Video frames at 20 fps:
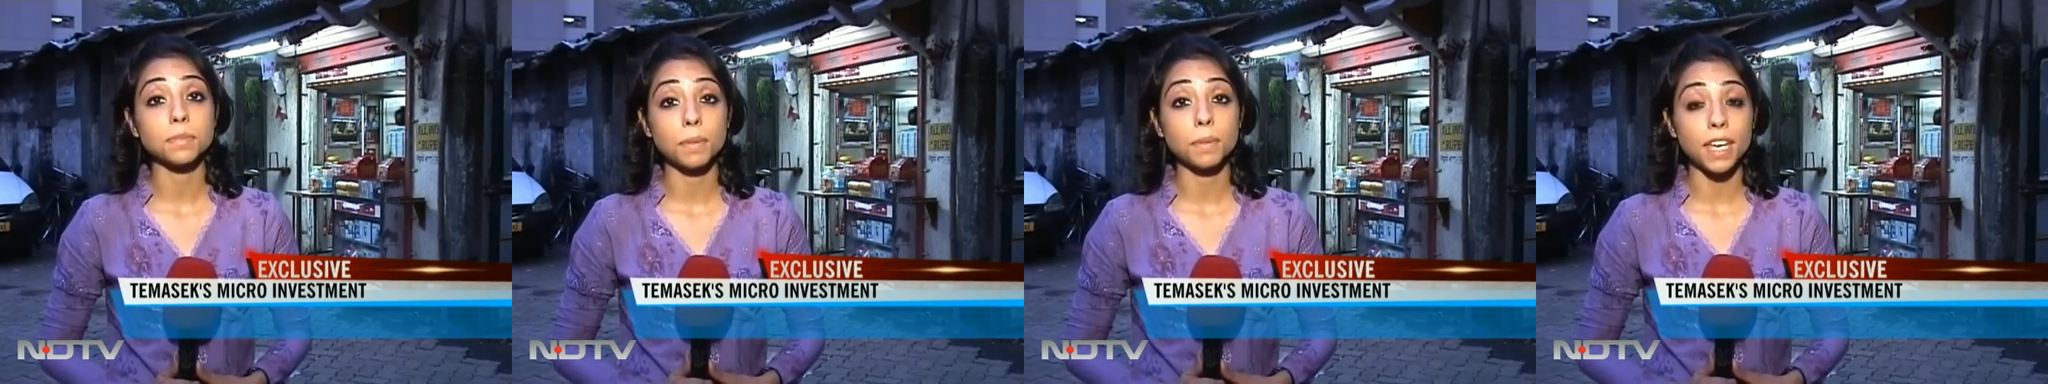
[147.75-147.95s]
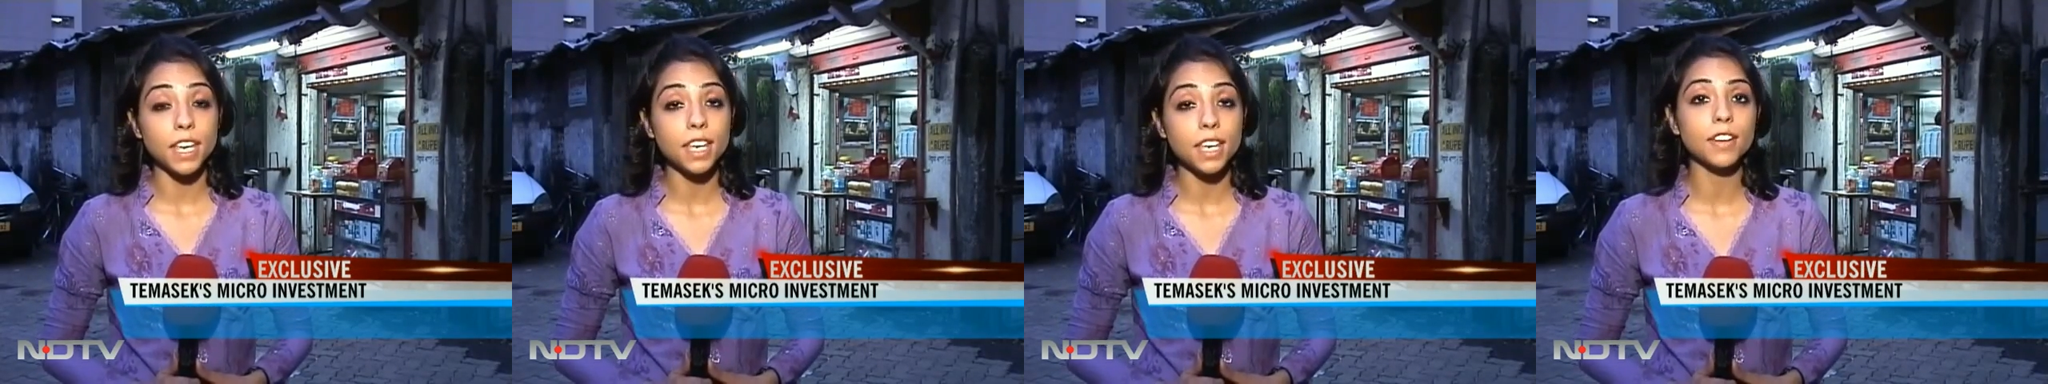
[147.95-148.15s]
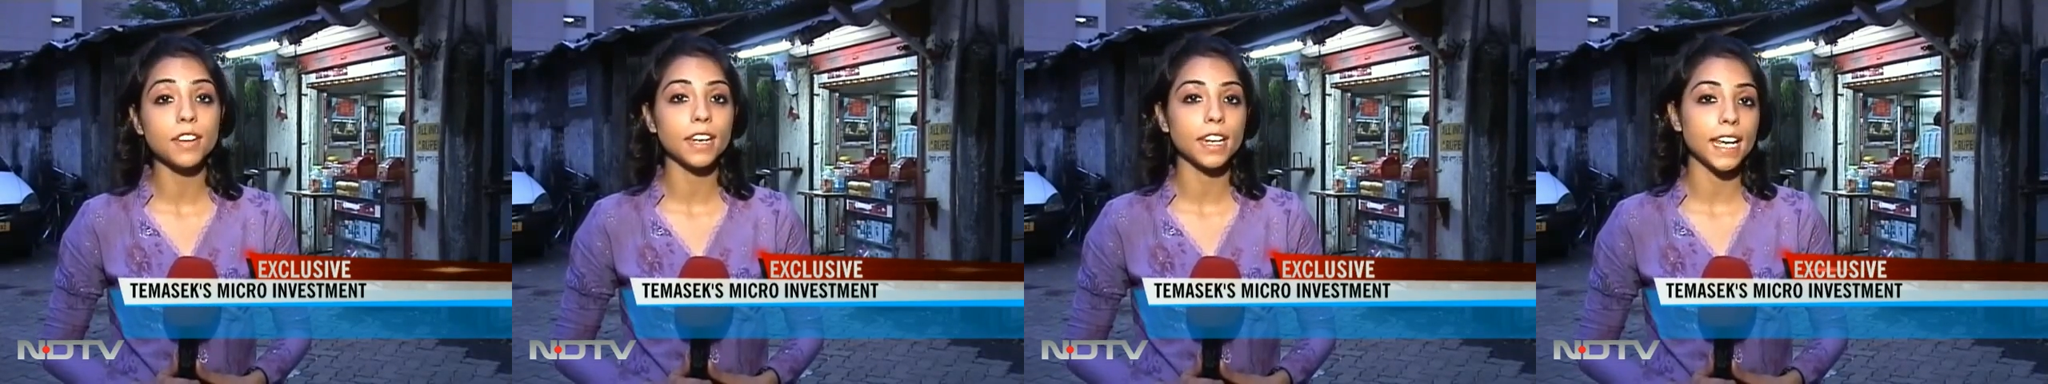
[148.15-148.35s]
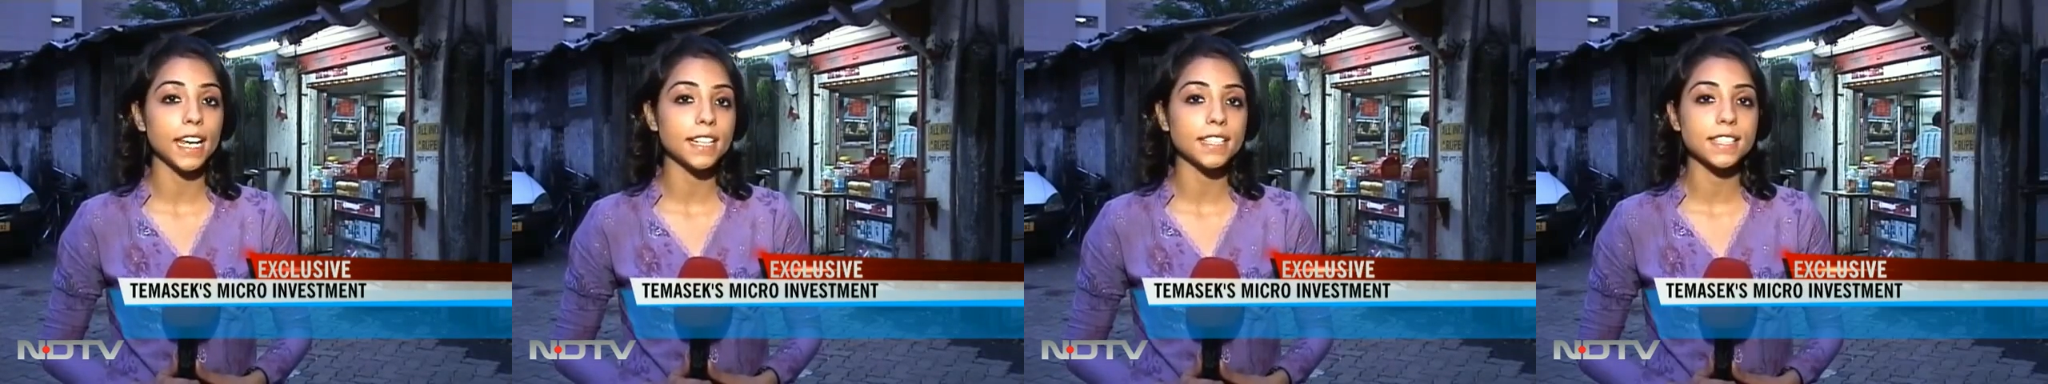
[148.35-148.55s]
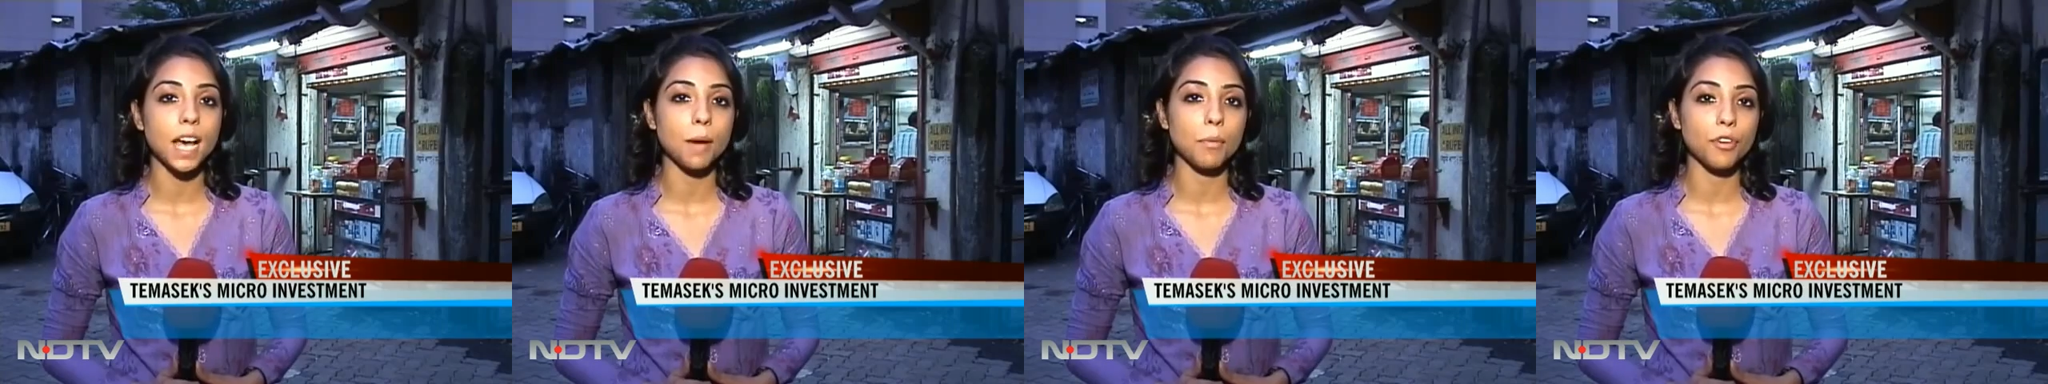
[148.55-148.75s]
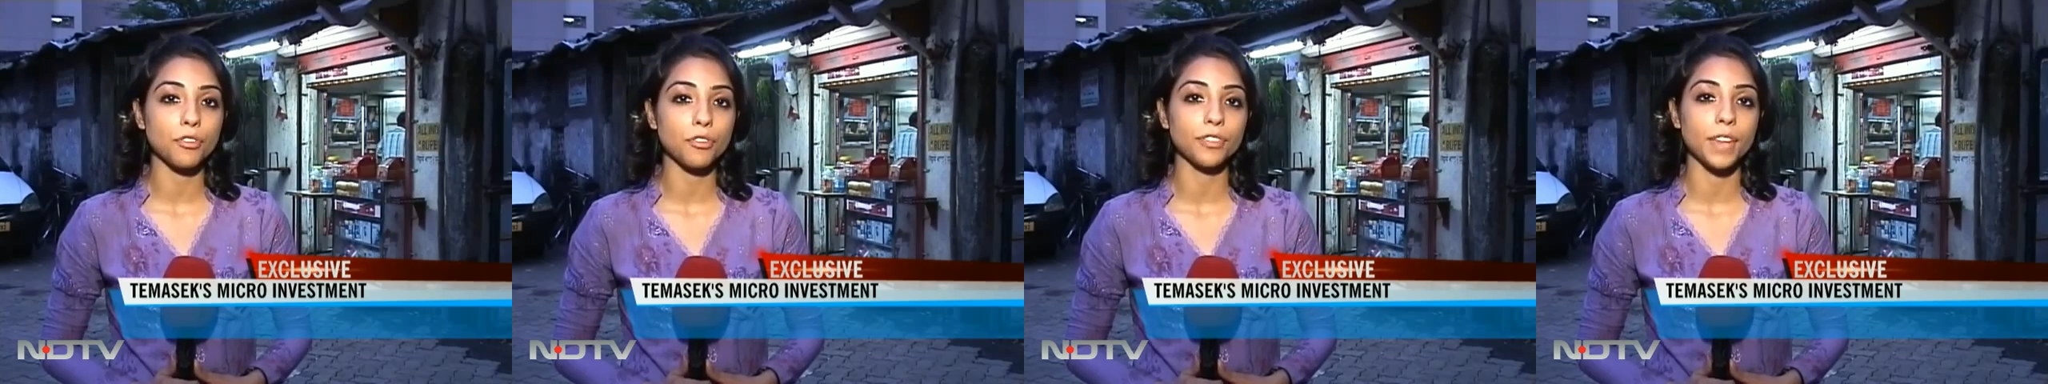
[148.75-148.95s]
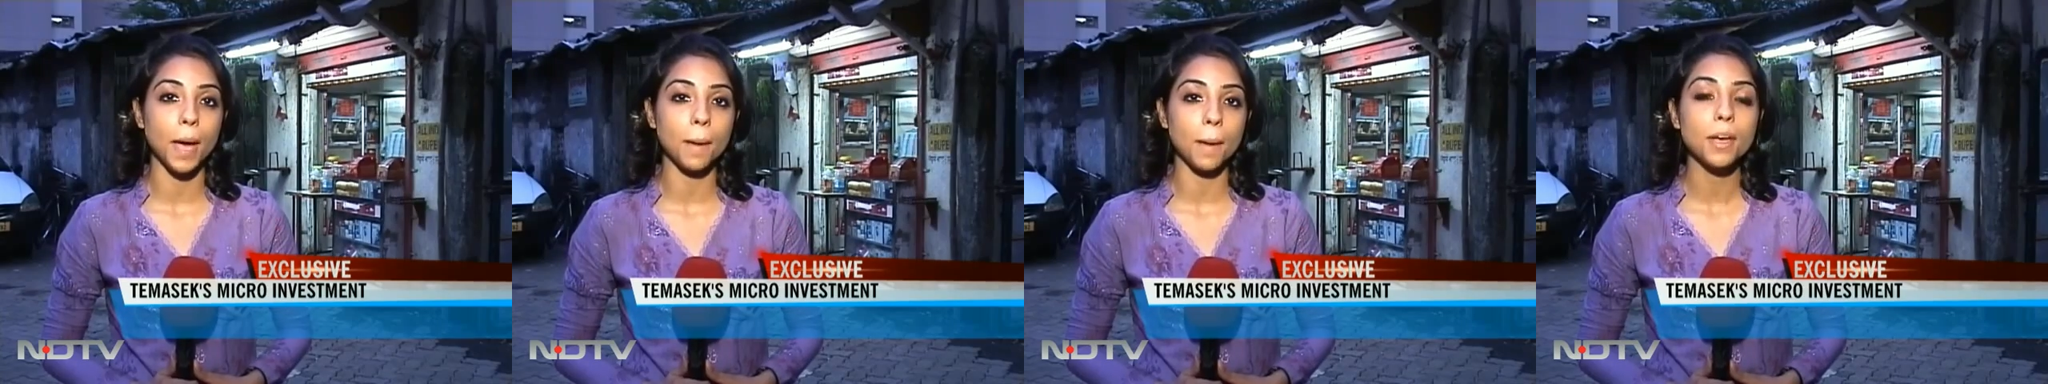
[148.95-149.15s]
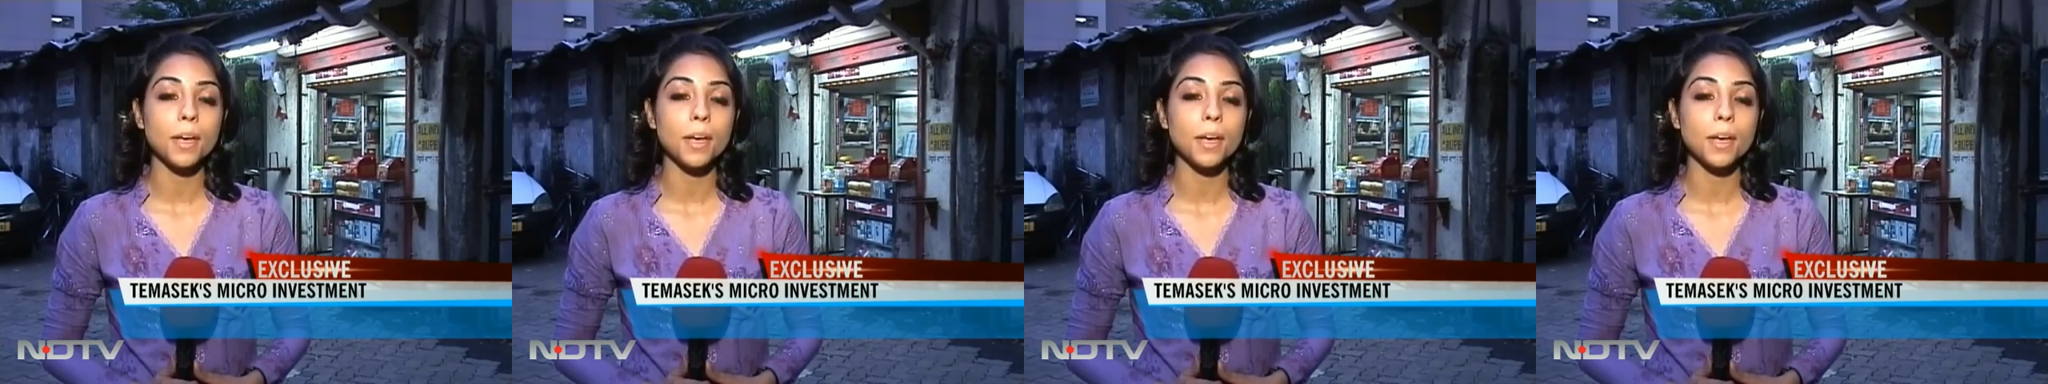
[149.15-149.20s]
even lead some of them